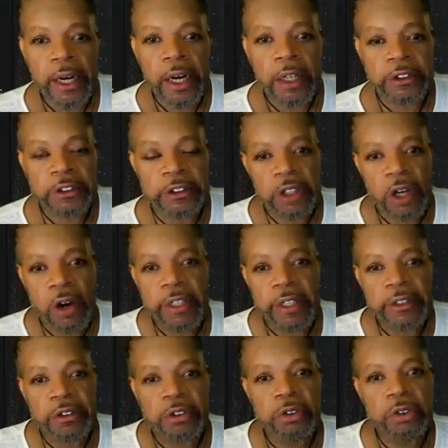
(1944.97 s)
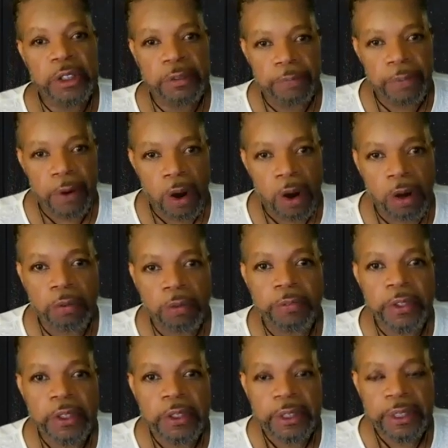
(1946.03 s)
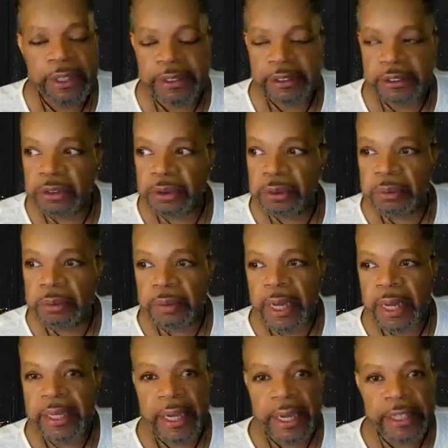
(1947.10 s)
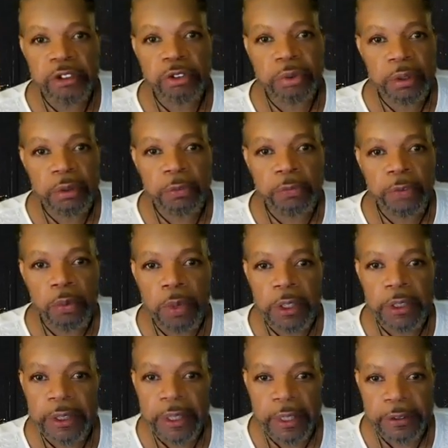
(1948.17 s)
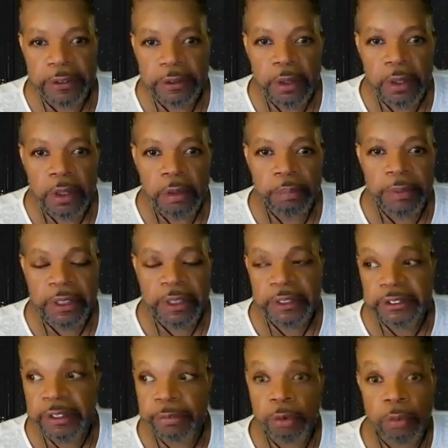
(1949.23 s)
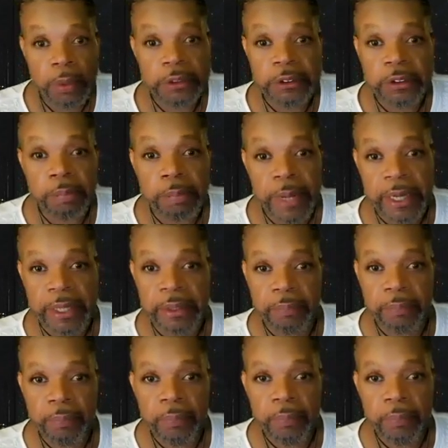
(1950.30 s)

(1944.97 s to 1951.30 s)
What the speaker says: are starting to evolve into a hatred for one another because everyone's in pain.